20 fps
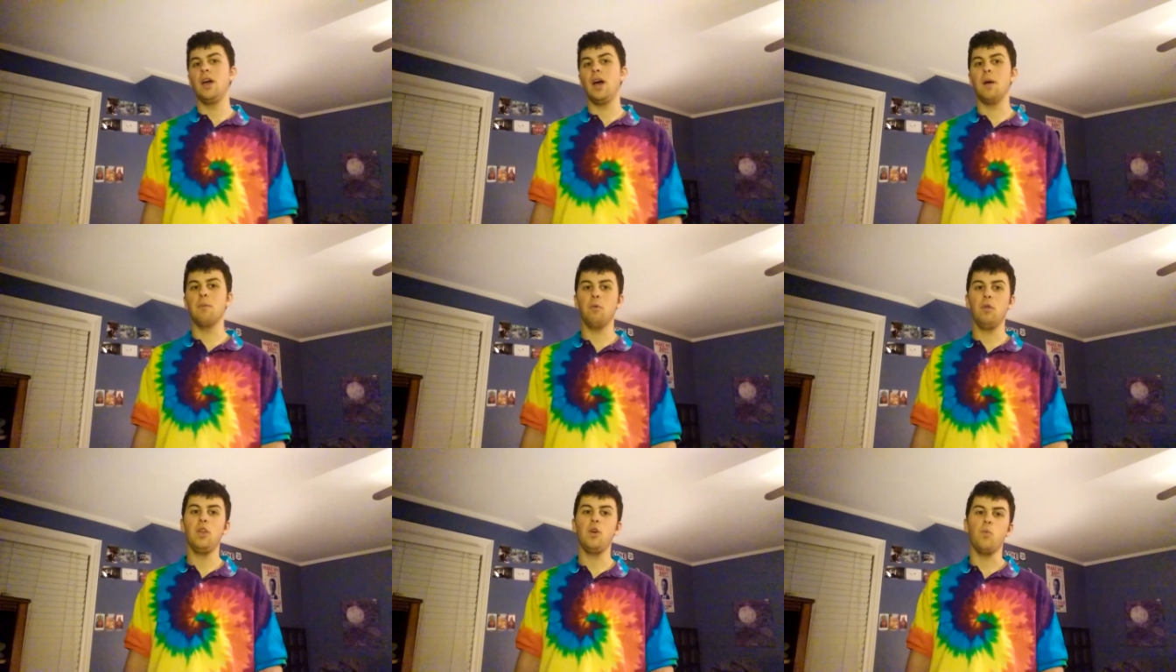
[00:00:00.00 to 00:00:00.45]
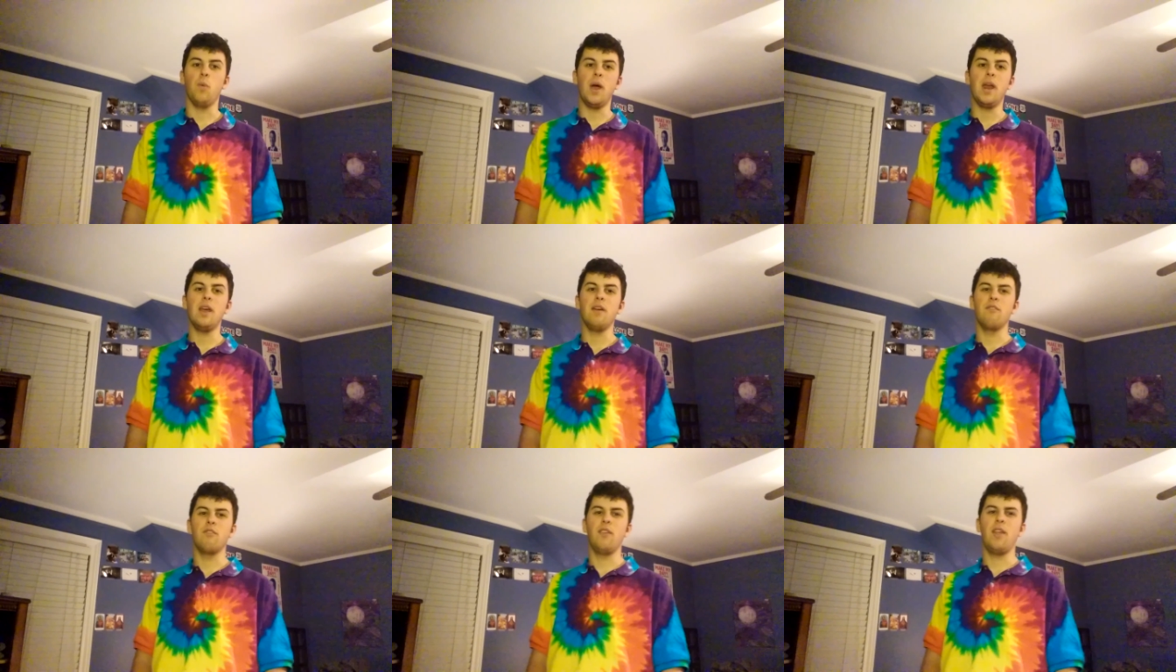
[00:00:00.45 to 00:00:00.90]
I'm really
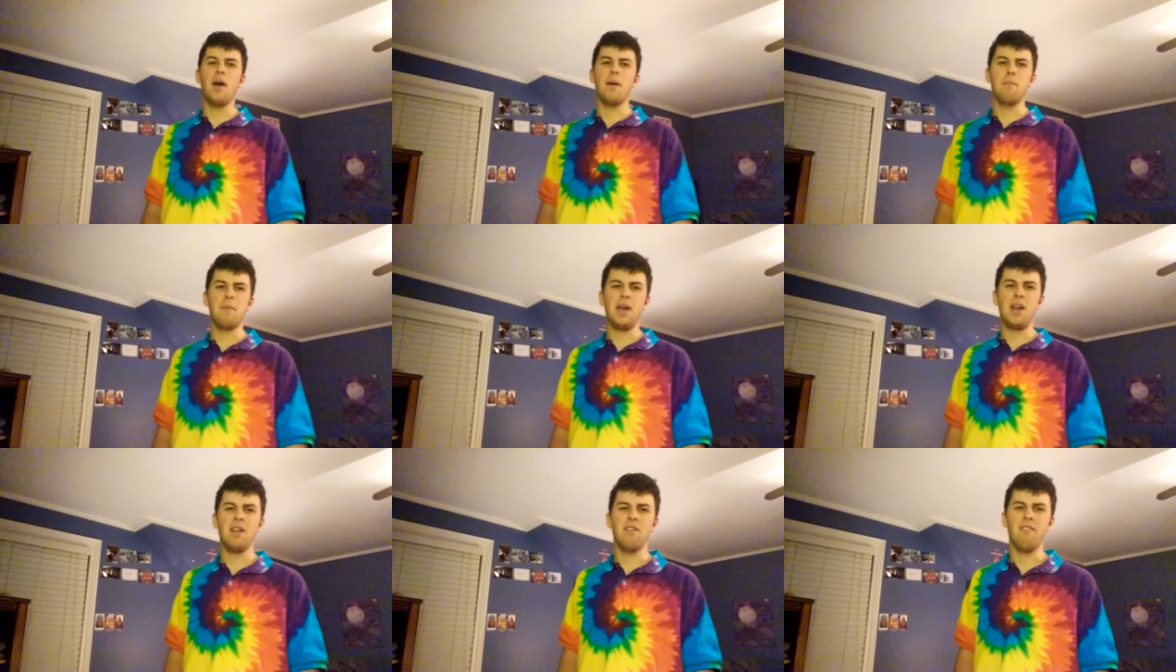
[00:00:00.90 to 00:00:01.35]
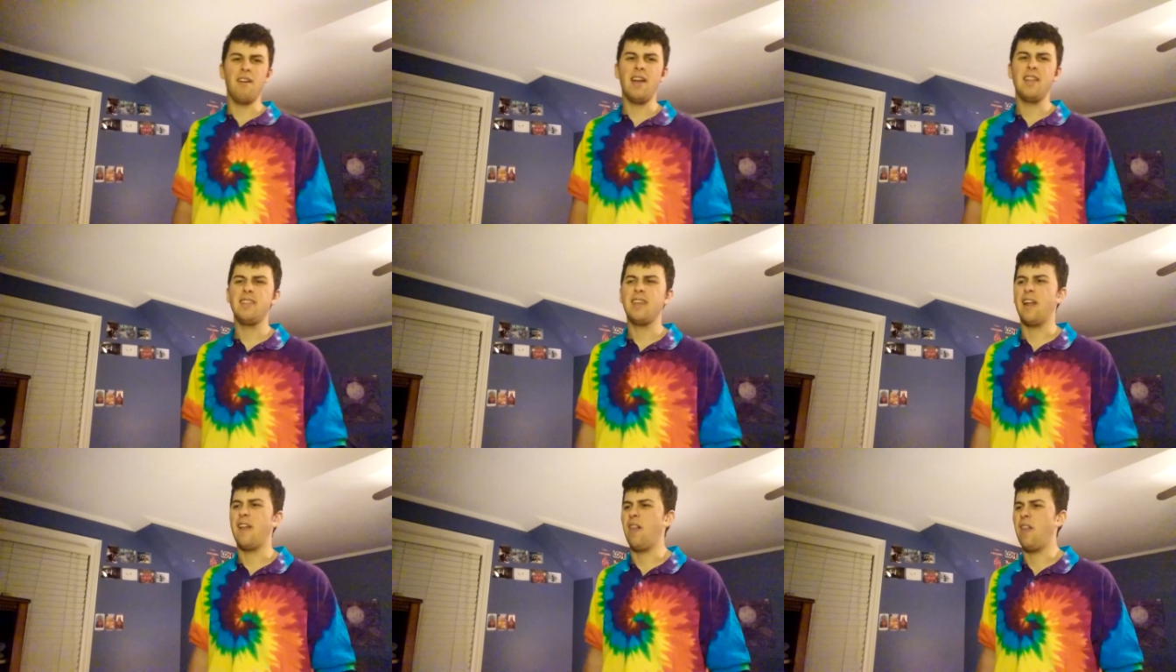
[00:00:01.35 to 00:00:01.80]
waiting for that main
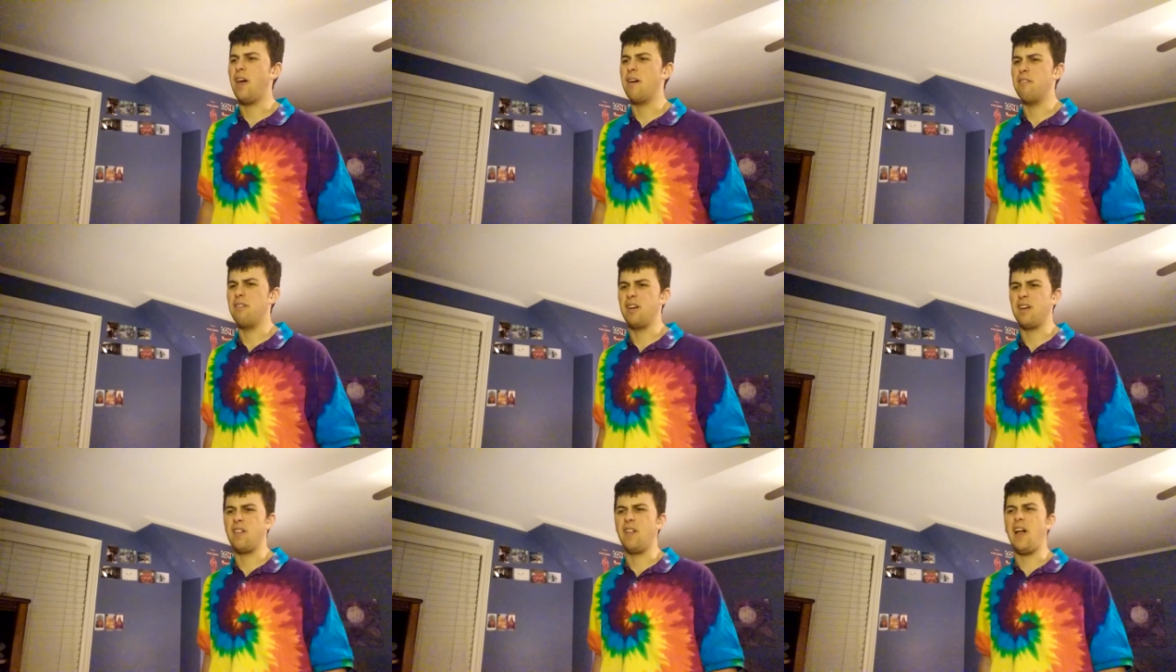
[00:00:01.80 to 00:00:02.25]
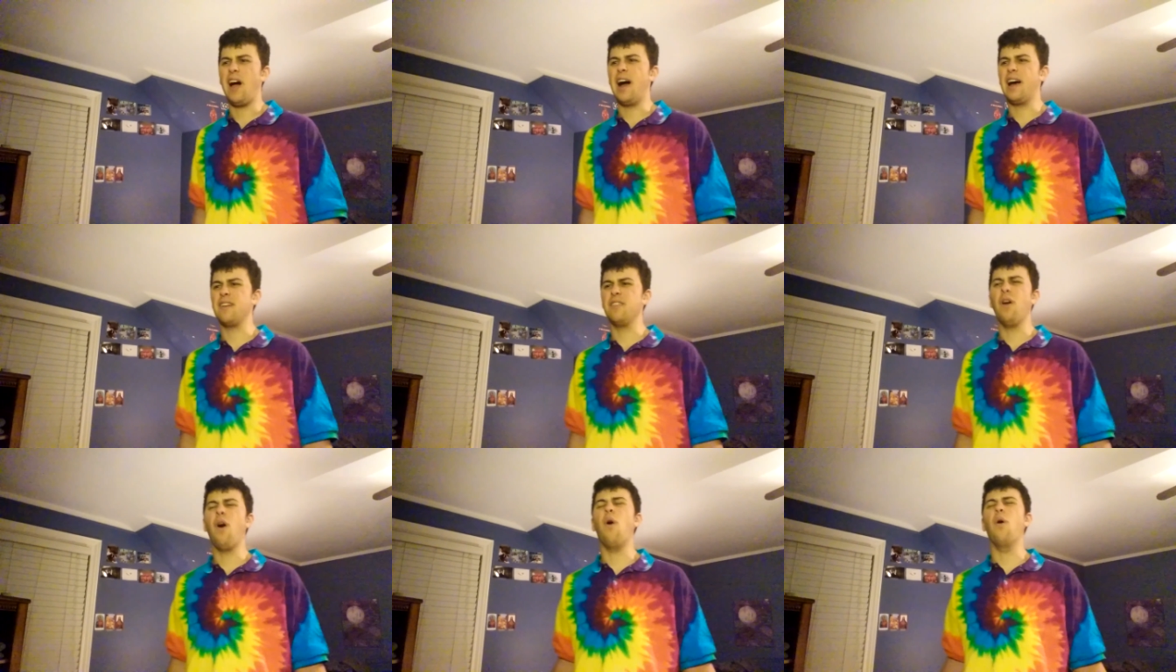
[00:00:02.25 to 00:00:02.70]
event at 11
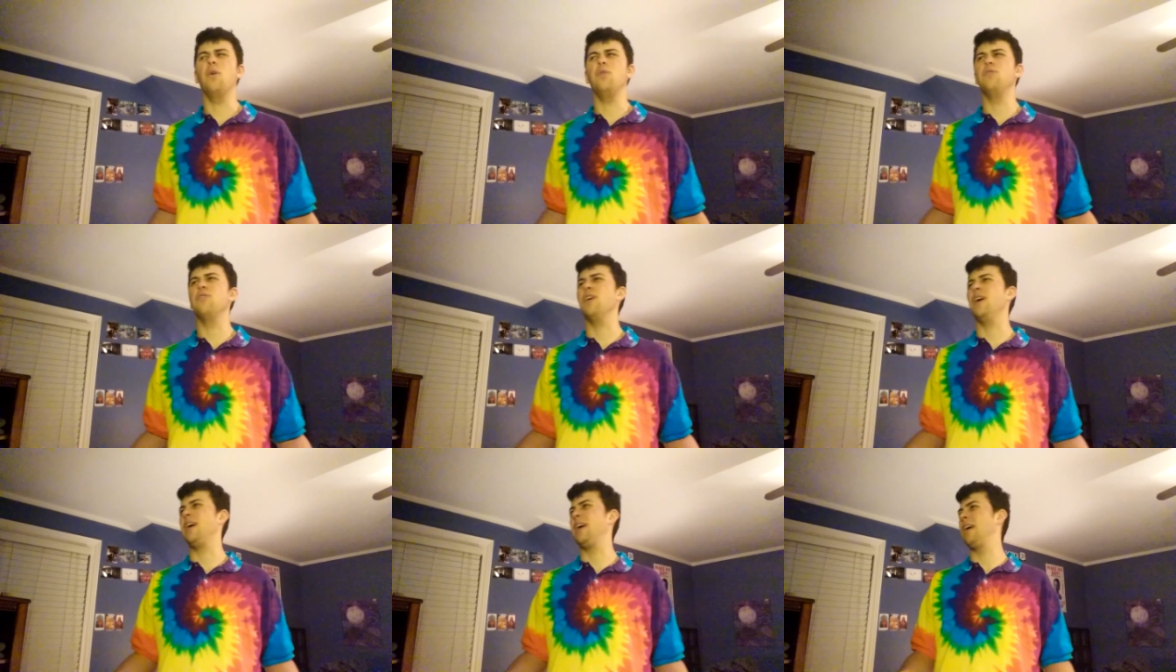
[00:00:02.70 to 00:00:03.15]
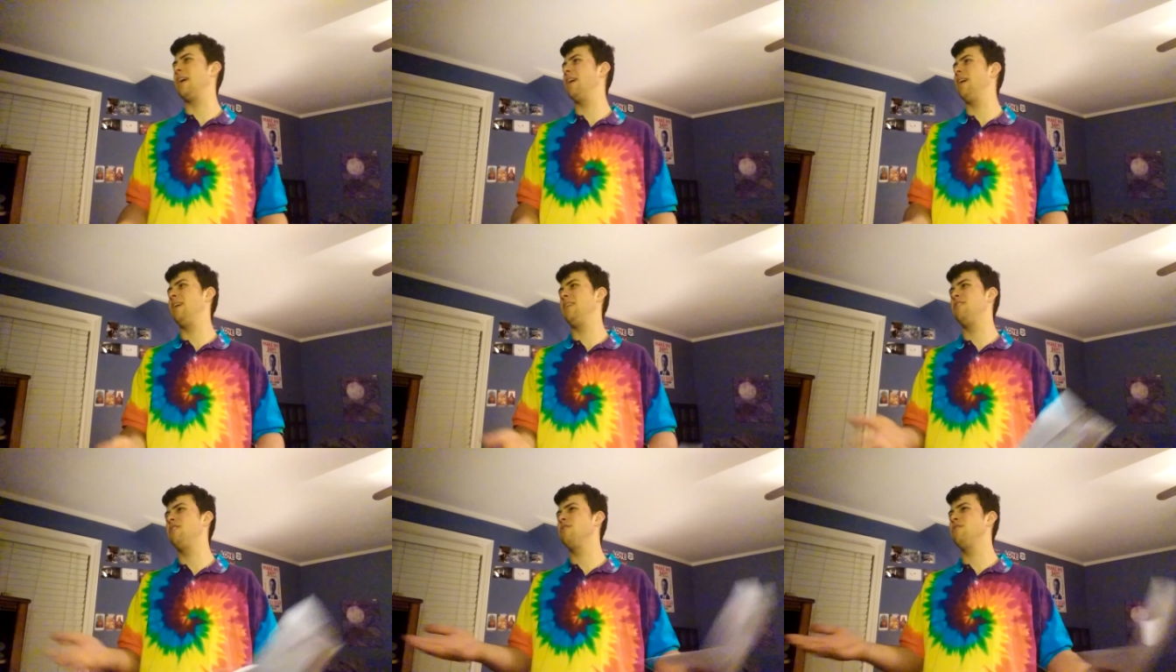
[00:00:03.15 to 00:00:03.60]
o'clock. No, it's like,
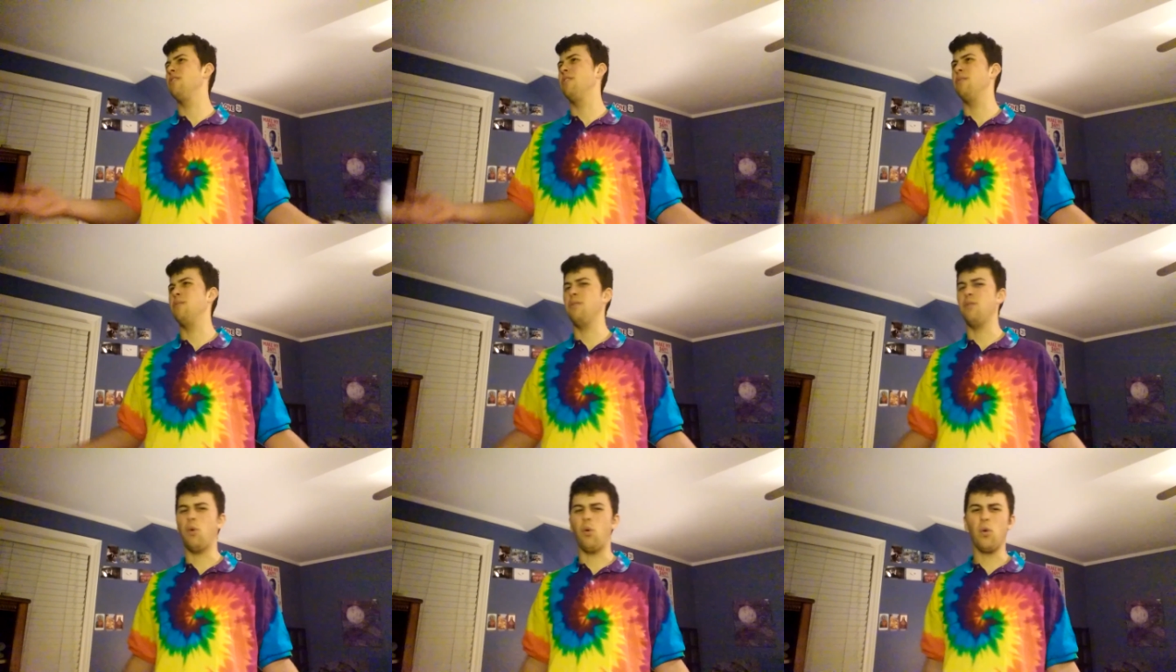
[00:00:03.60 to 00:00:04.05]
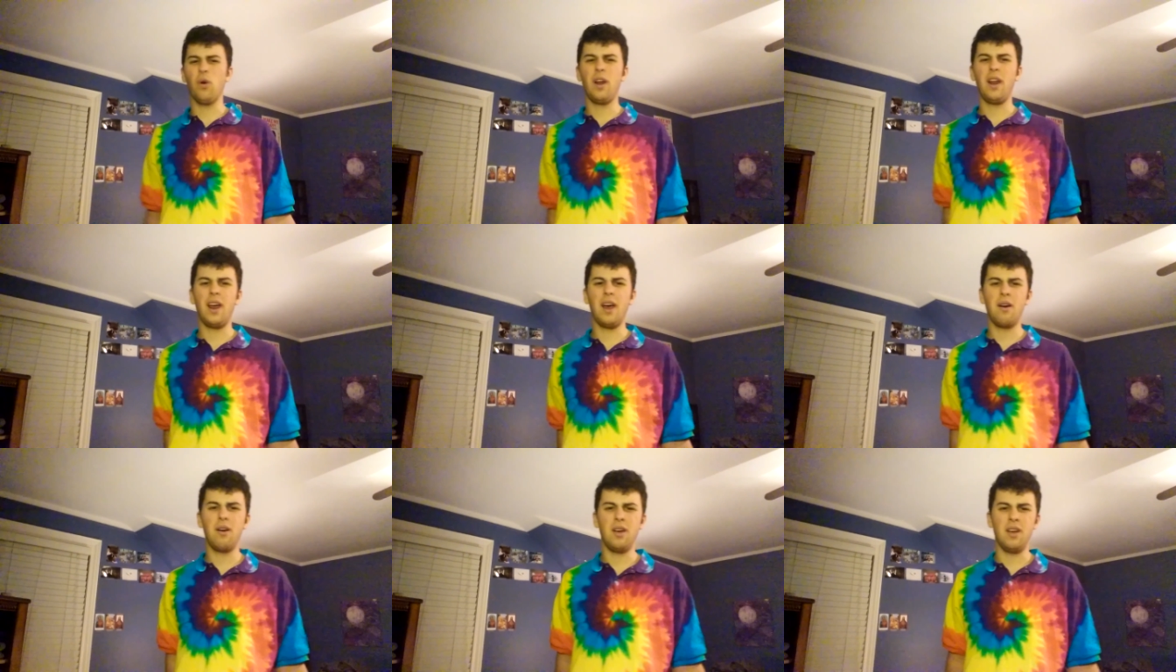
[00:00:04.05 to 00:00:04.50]
it's uh, just an
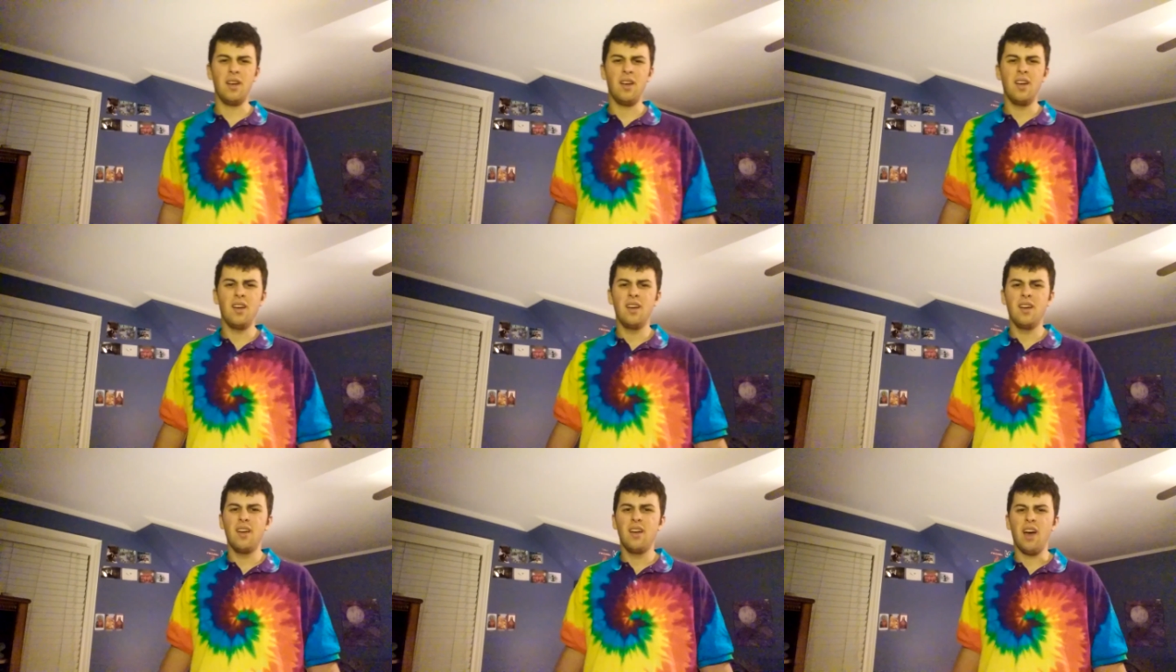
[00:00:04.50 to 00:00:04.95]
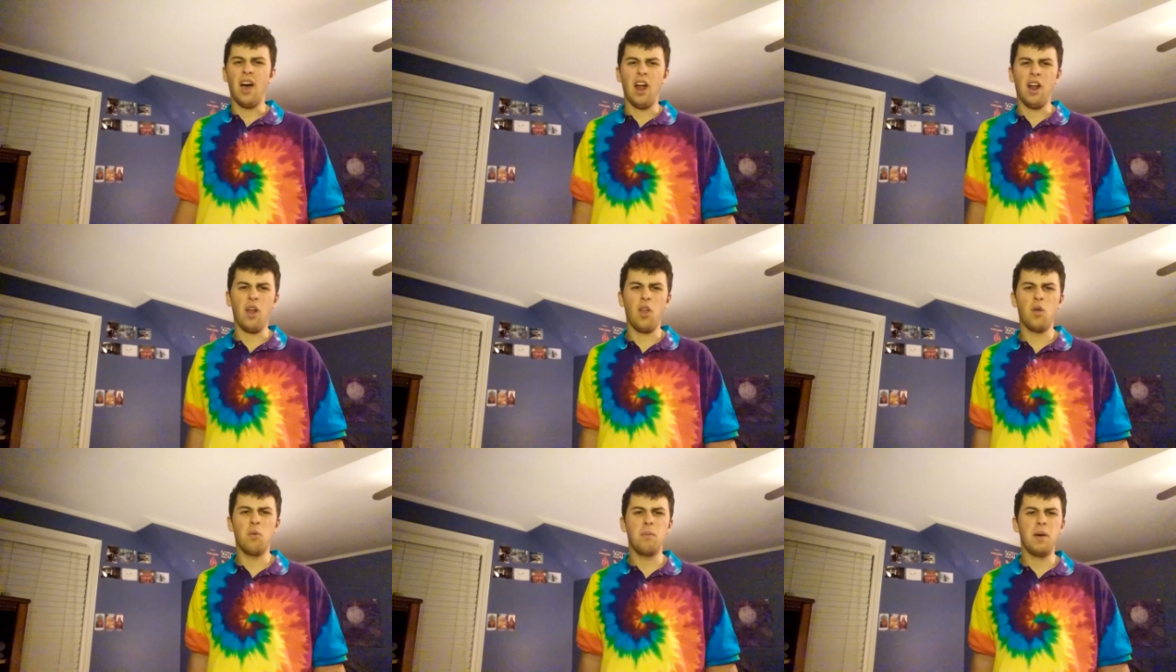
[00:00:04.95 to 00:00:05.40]
ordinary,
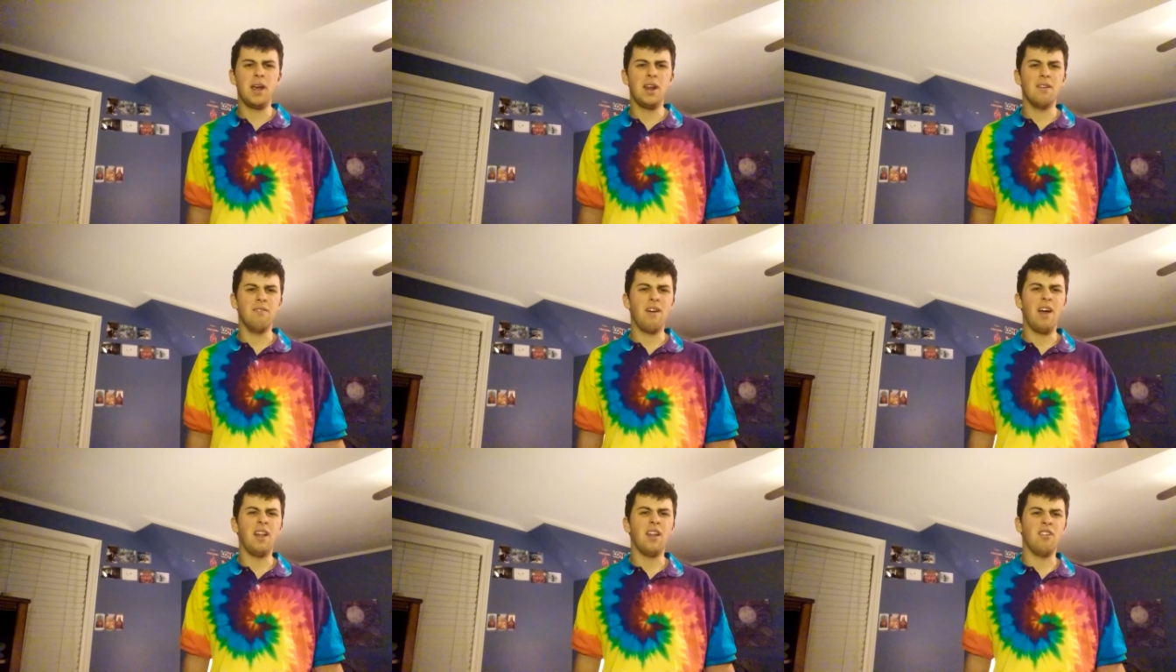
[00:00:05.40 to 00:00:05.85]
another main event.